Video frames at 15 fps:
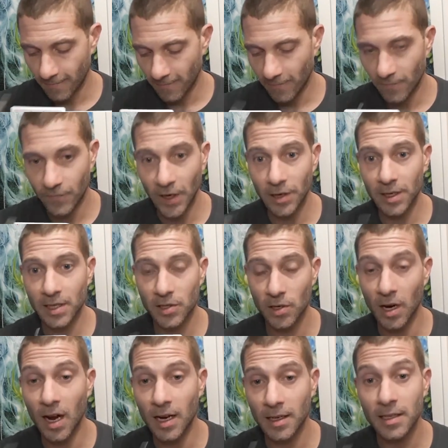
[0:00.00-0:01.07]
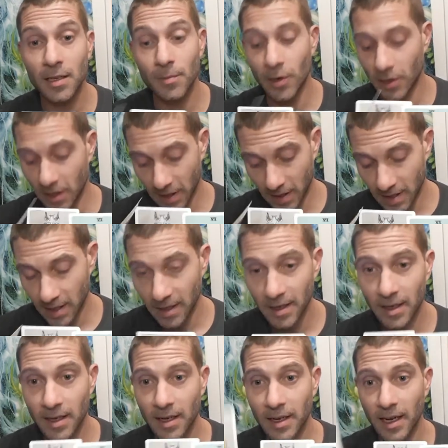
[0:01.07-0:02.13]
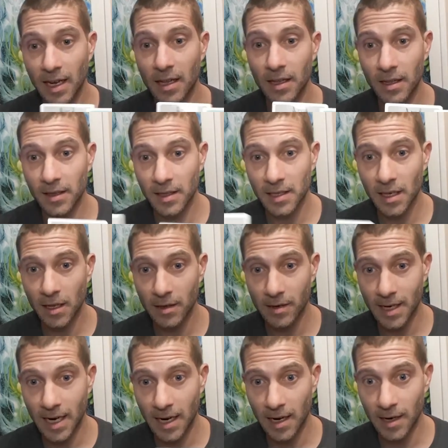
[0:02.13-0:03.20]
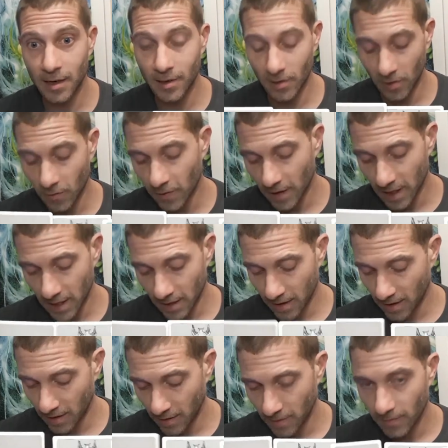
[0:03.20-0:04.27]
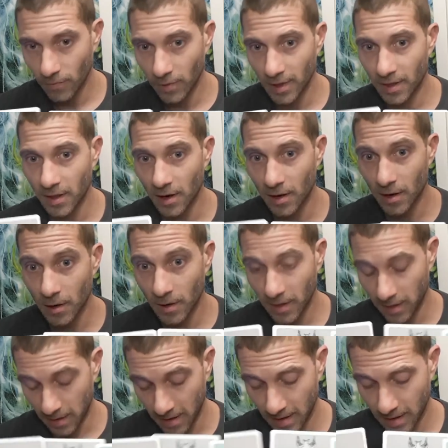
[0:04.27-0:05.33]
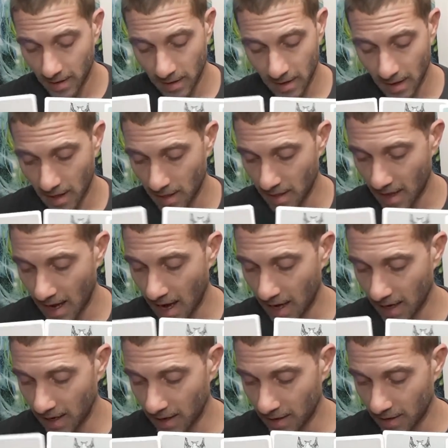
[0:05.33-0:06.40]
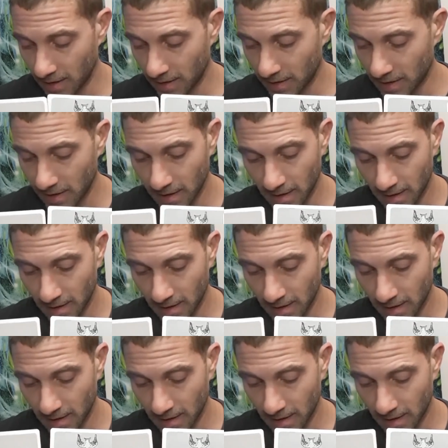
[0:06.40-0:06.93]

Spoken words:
very strong support, and then this other card over here with the earth, that is